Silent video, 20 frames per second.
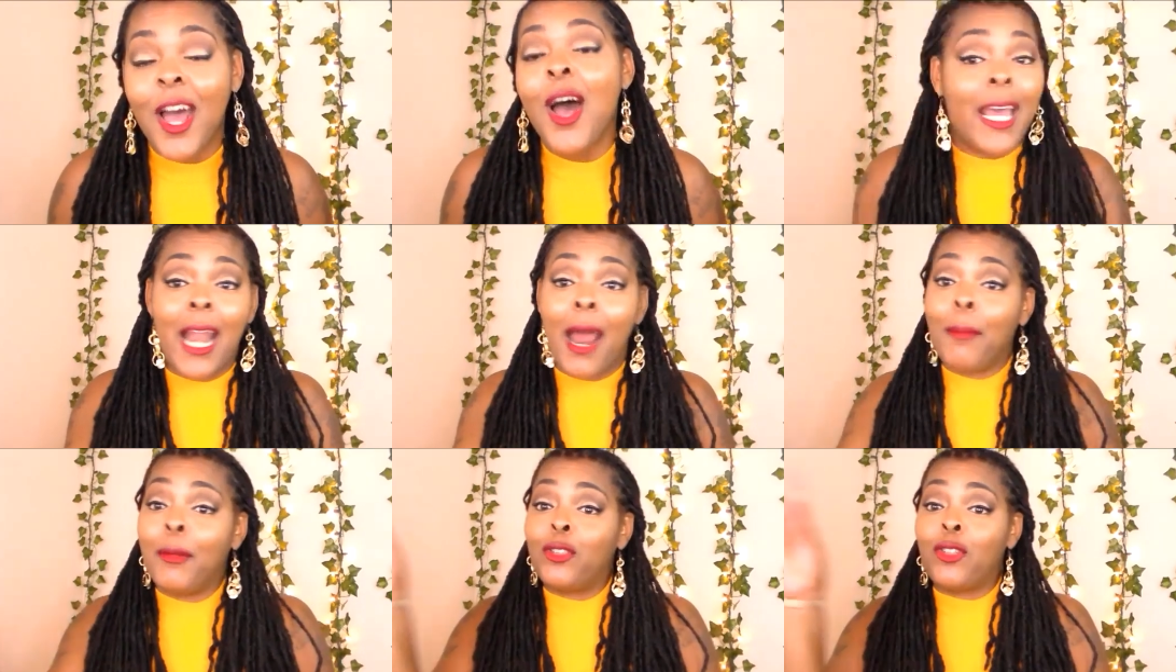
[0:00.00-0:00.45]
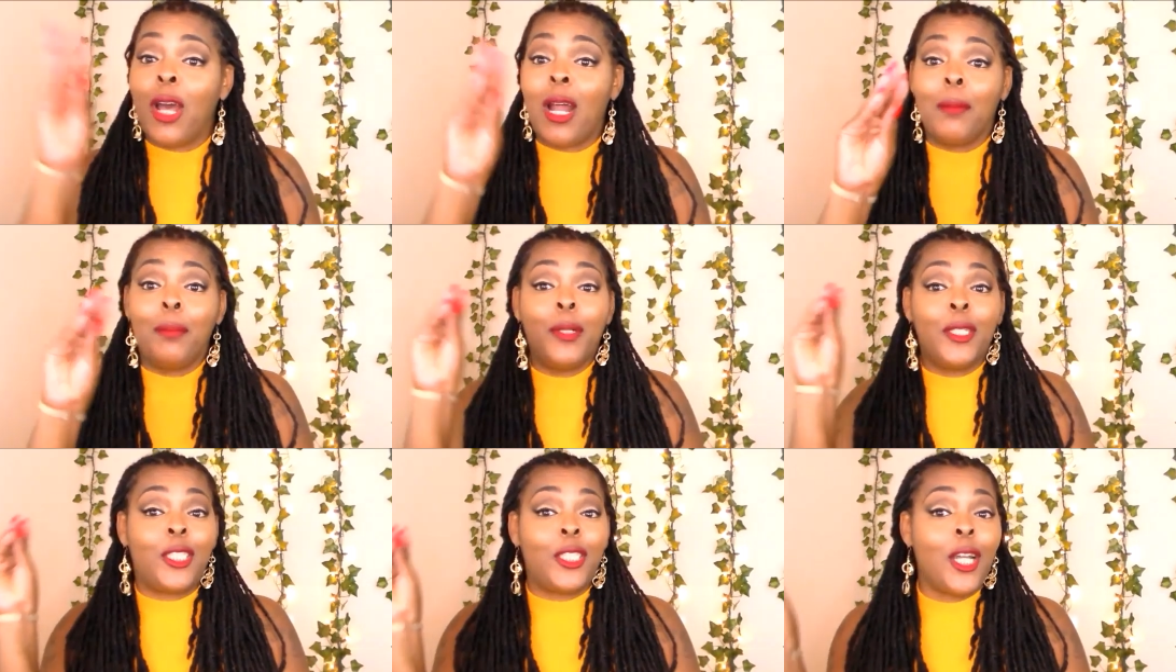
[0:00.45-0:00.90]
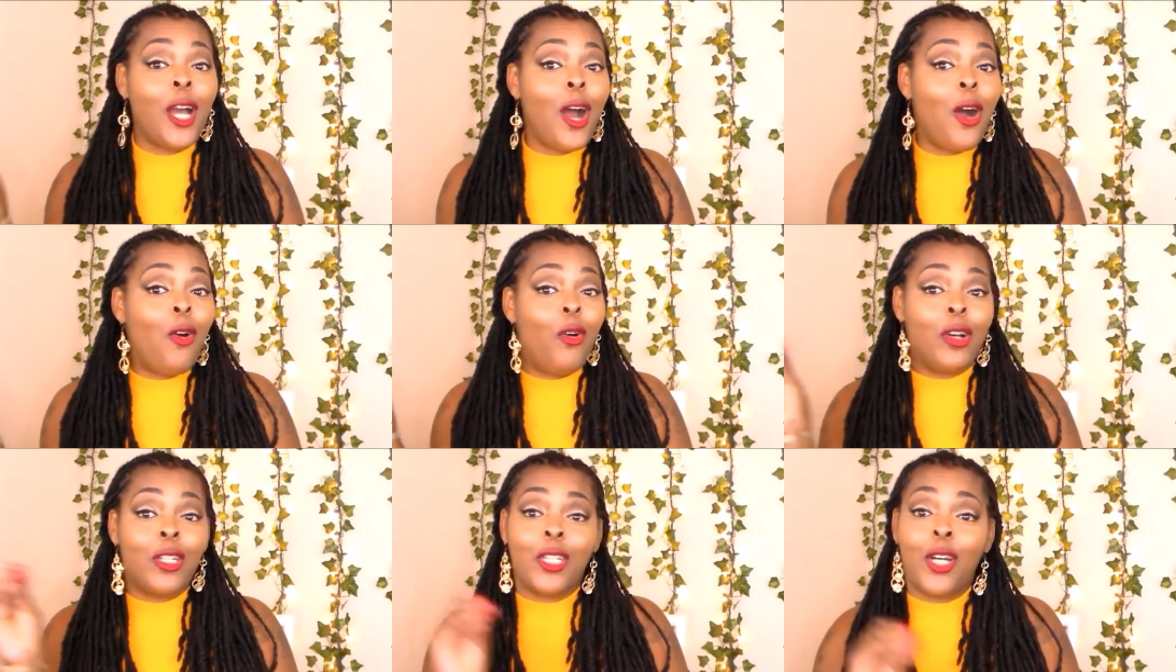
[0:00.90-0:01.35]
and I be trying to put
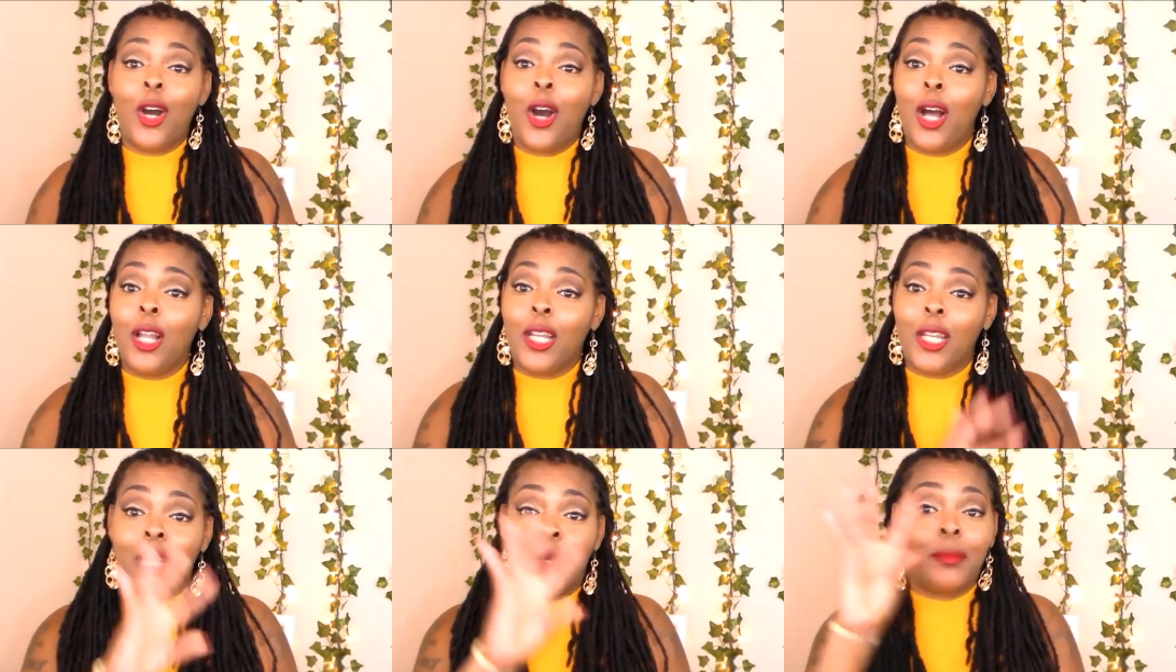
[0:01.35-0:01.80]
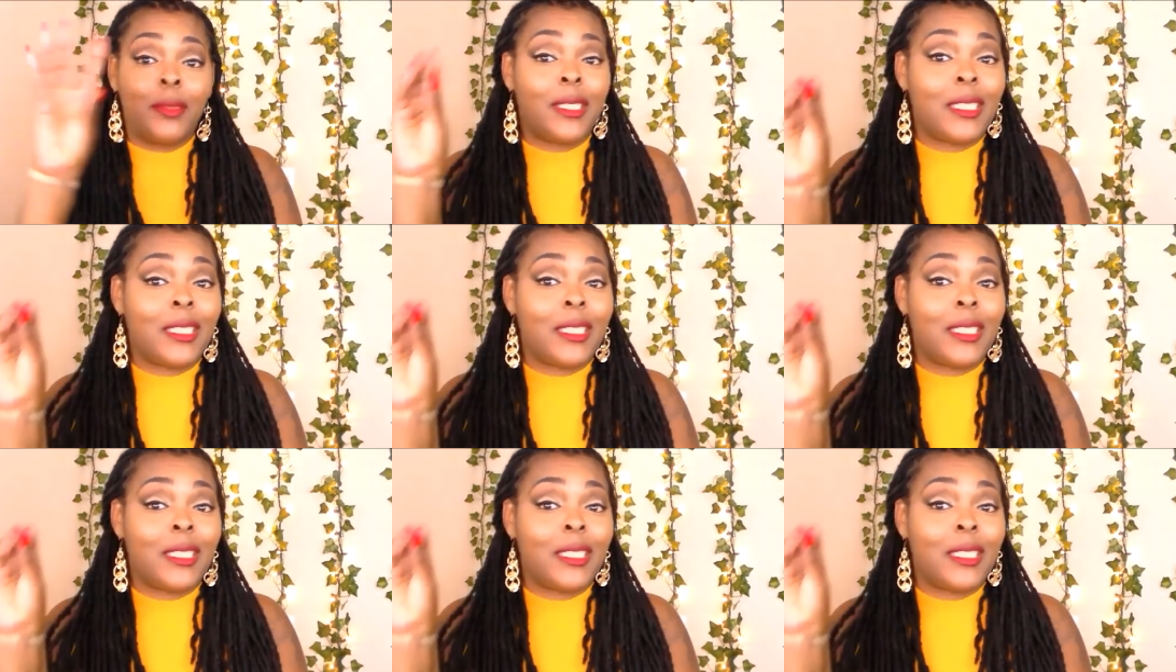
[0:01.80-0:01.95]
y'all onto all of them